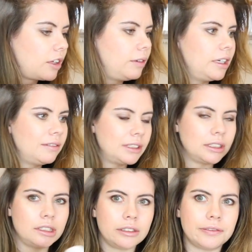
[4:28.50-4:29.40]
Whatever,
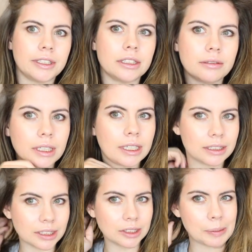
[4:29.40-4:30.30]
it'll fade away.
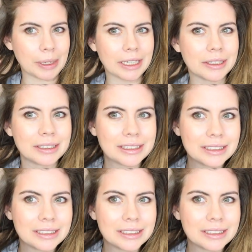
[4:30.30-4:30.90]
It doesn't matter.